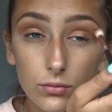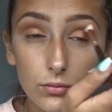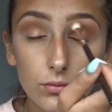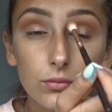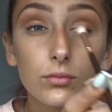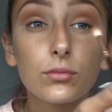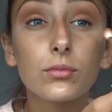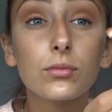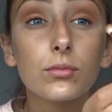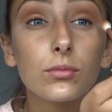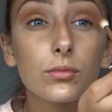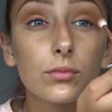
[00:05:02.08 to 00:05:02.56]

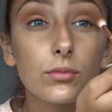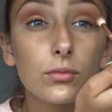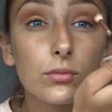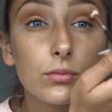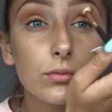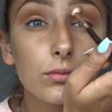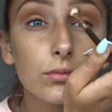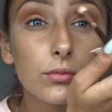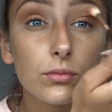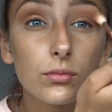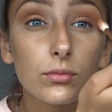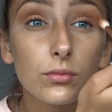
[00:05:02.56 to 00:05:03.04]

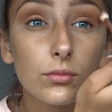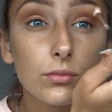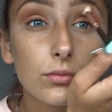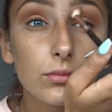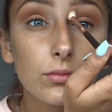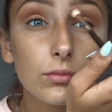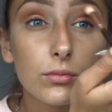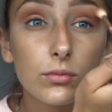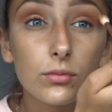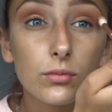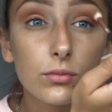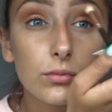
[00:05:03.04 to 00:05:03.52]

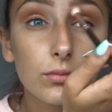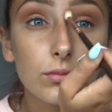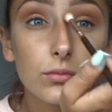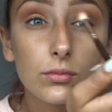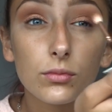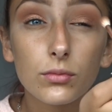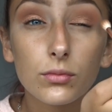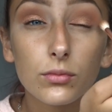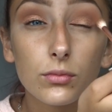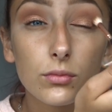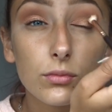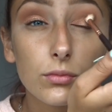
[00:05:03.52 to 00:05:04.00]

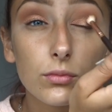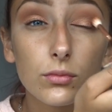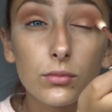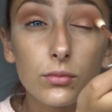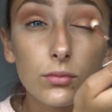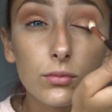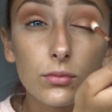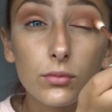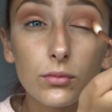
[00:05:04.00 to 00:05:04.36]
Nobody speaks.